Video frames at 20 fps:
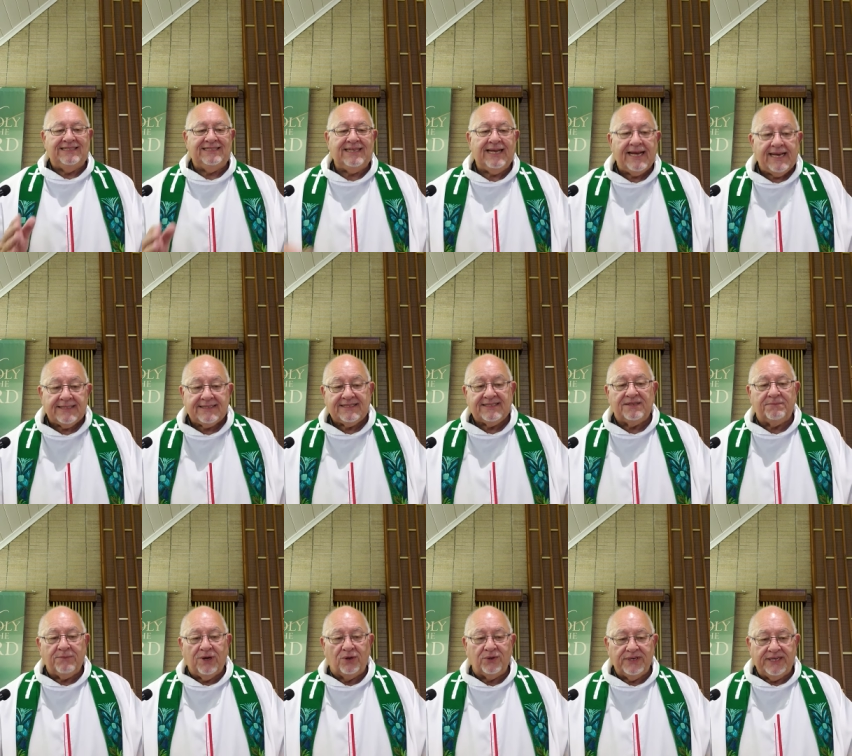
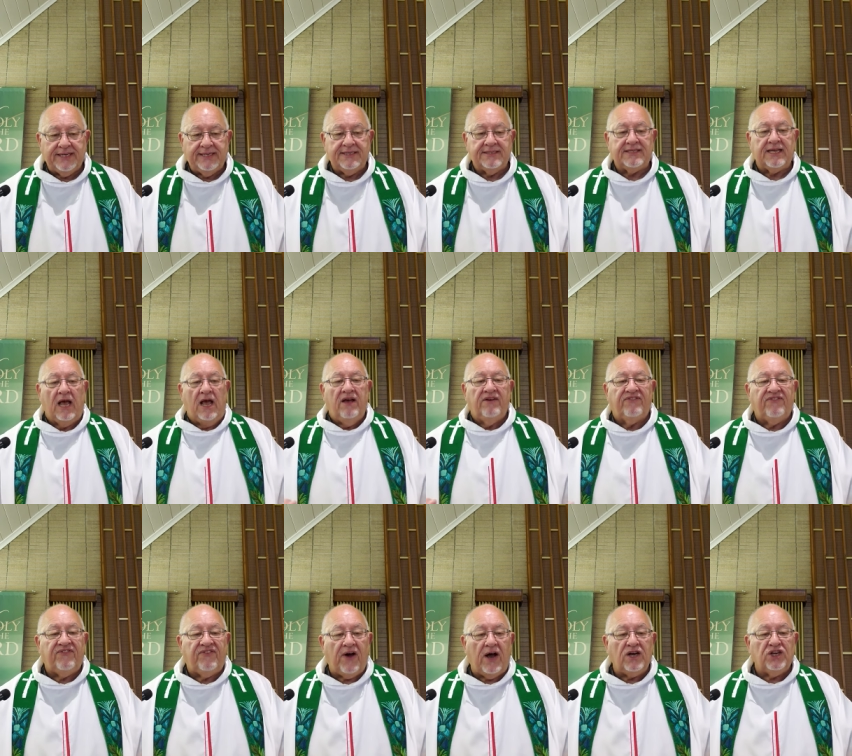testimonies
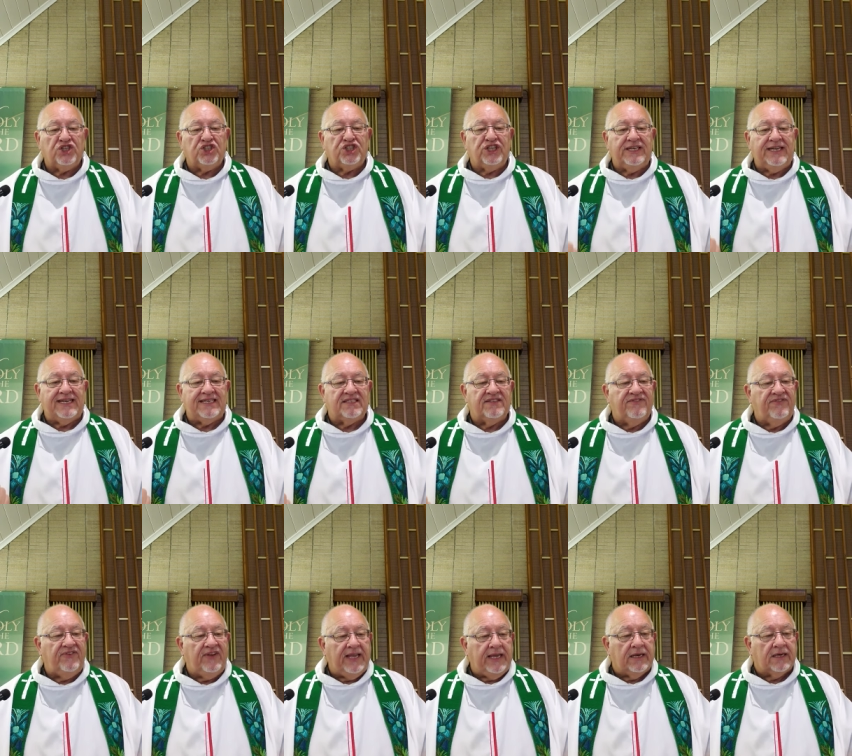function as
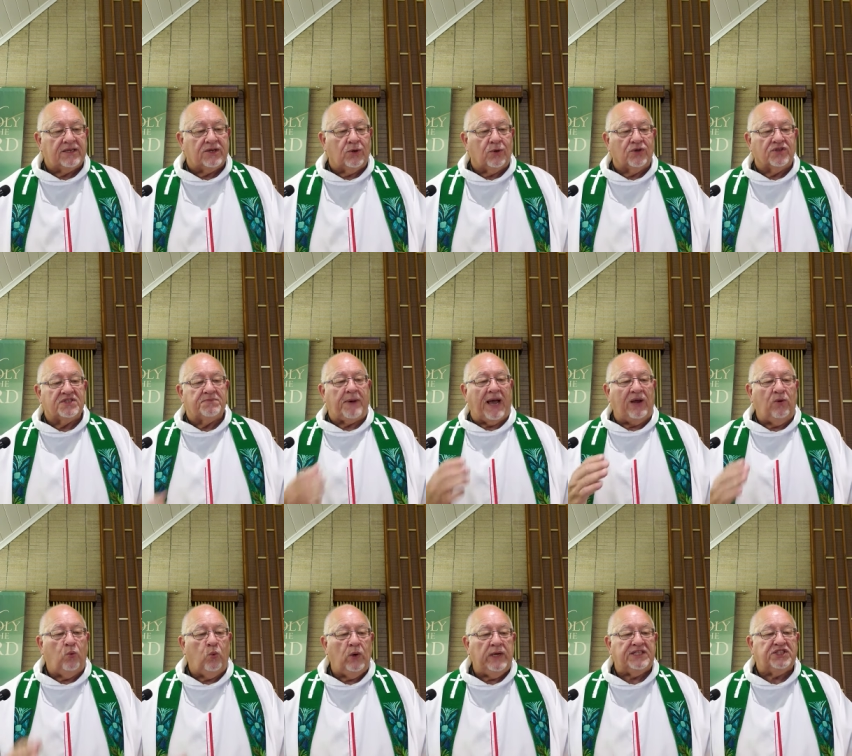vehicles by
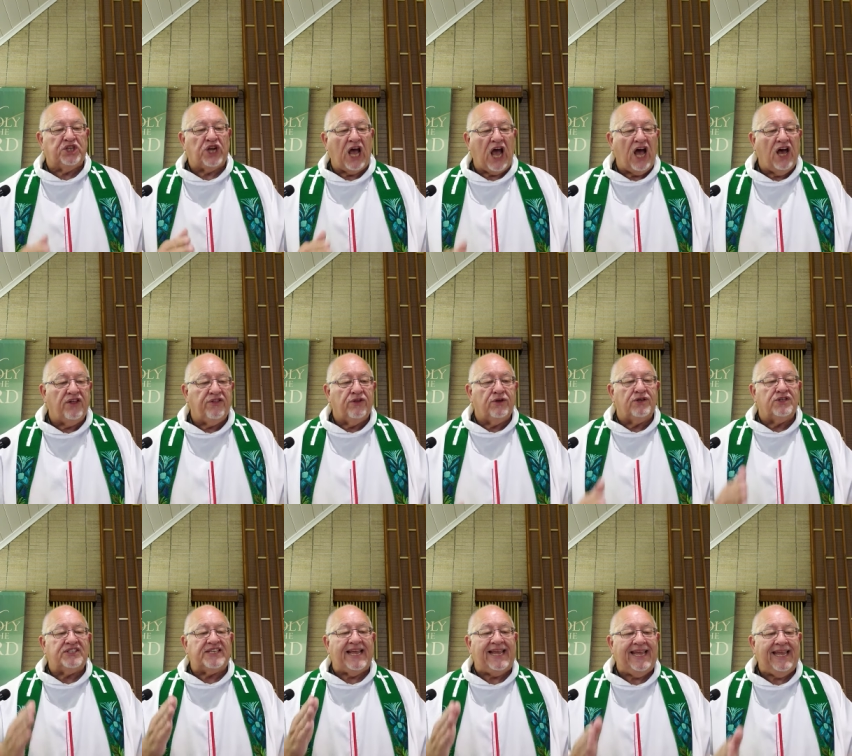which
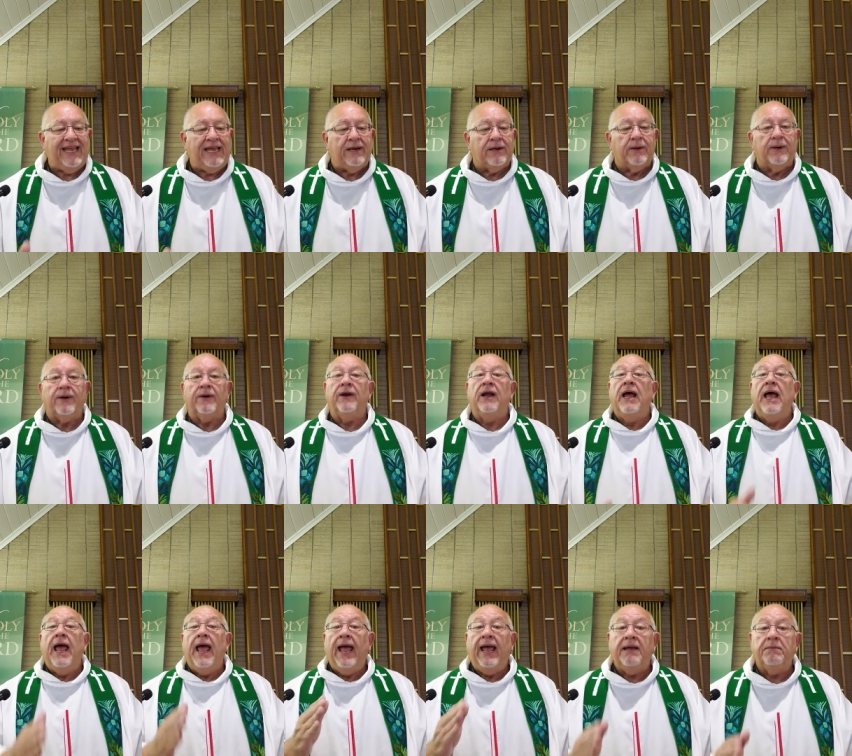others hear
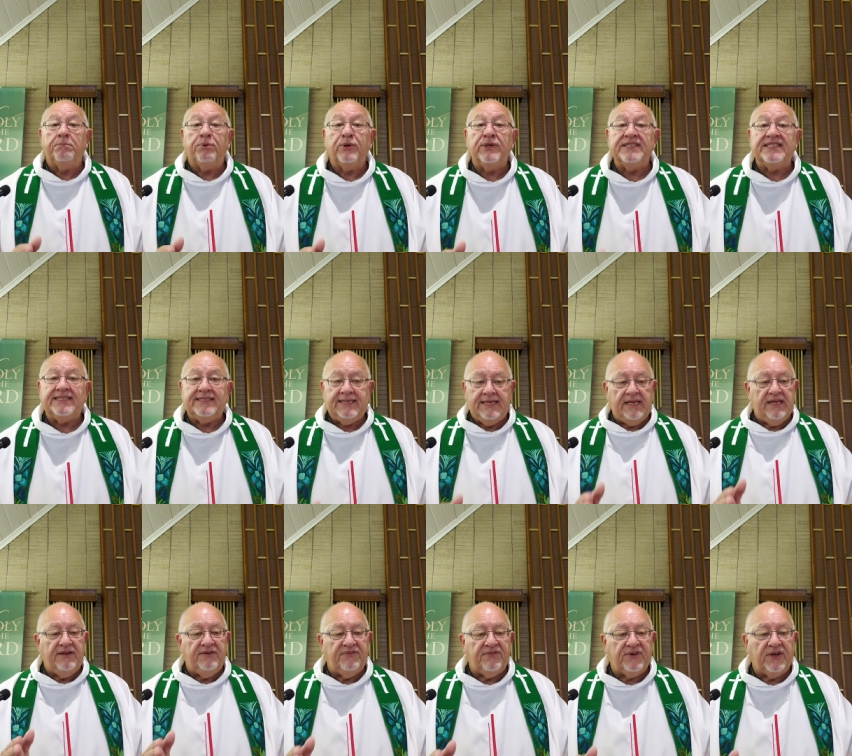and
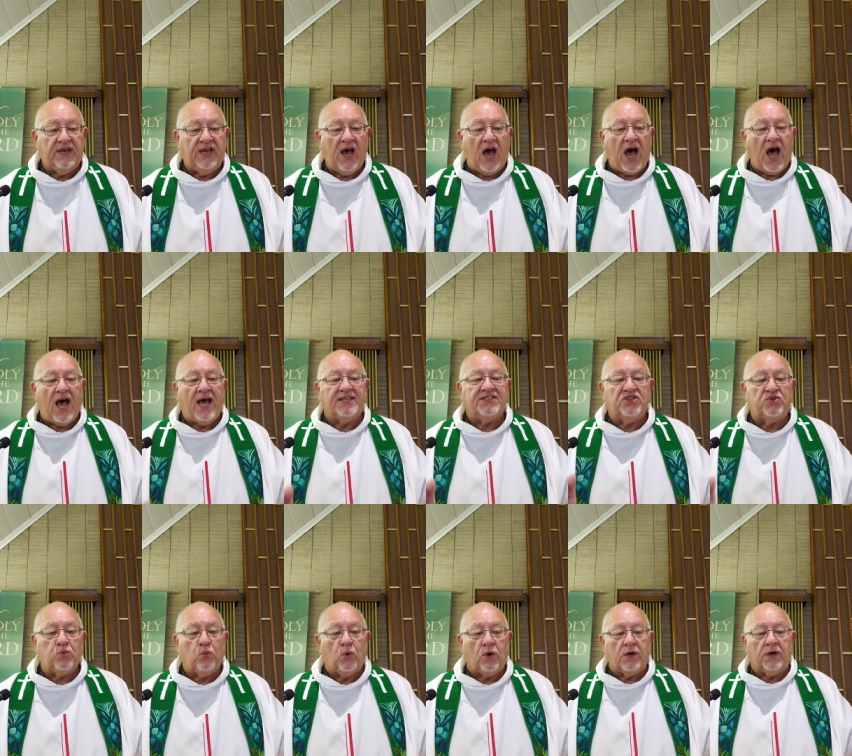perceive
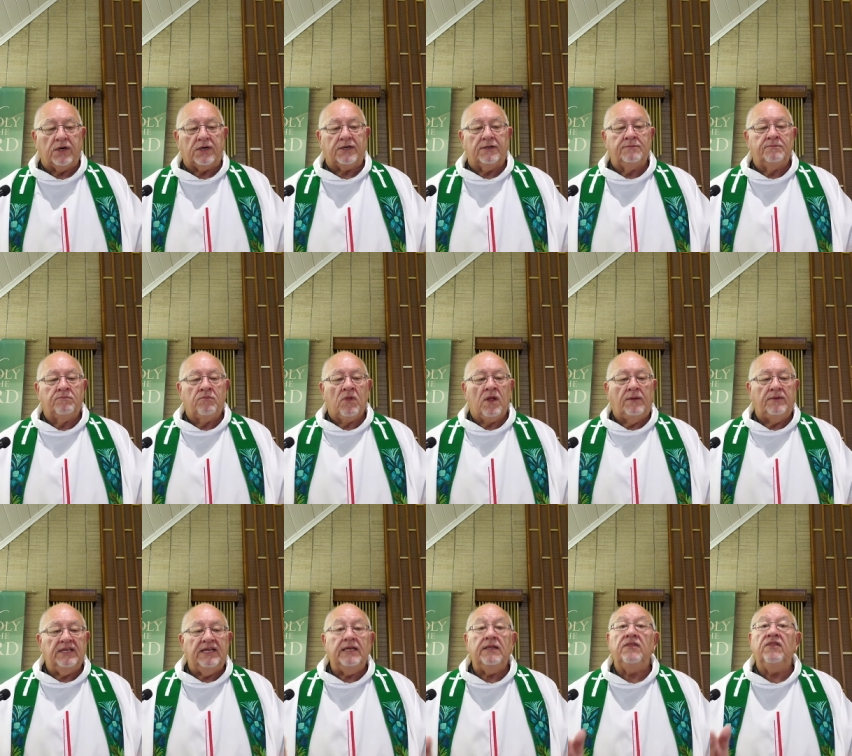God's work
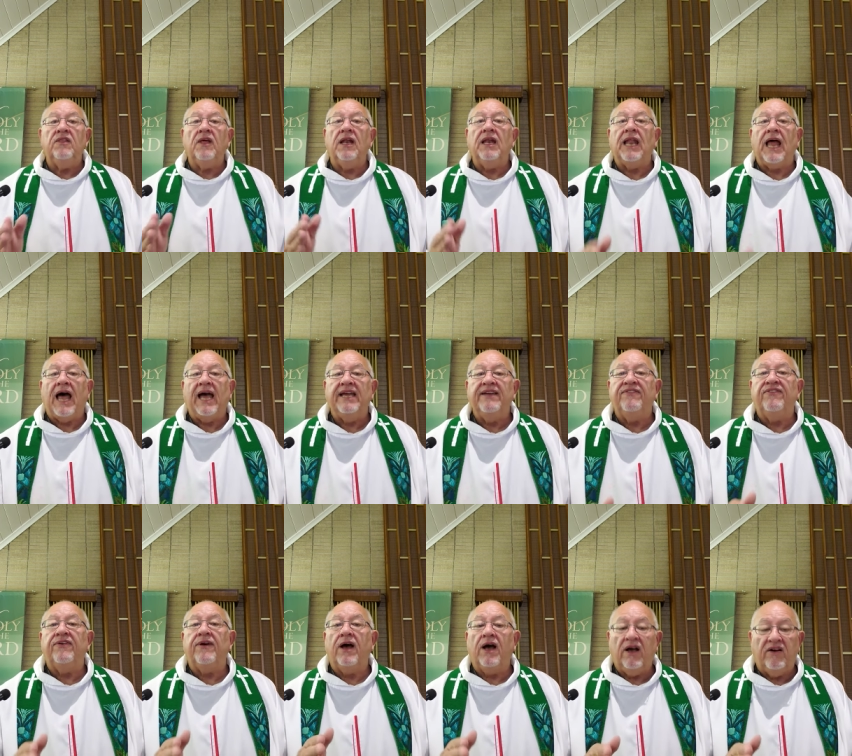in the
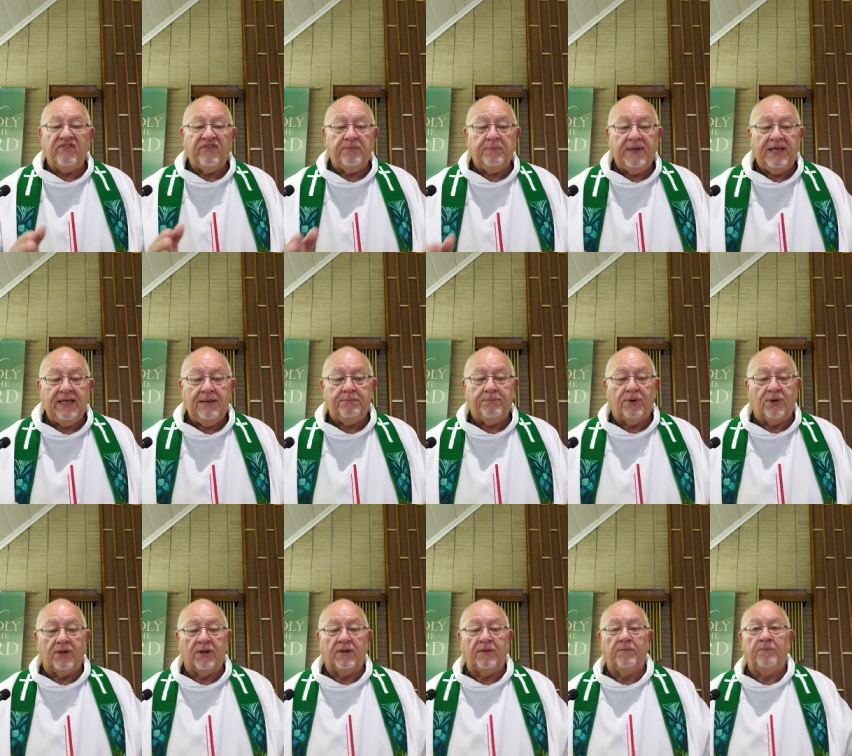life of
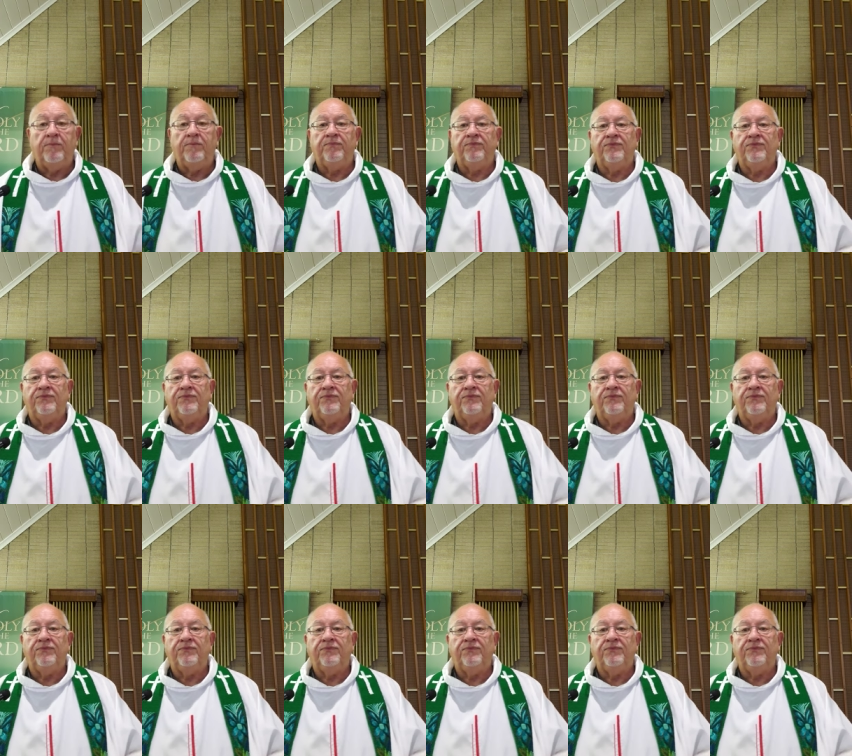people.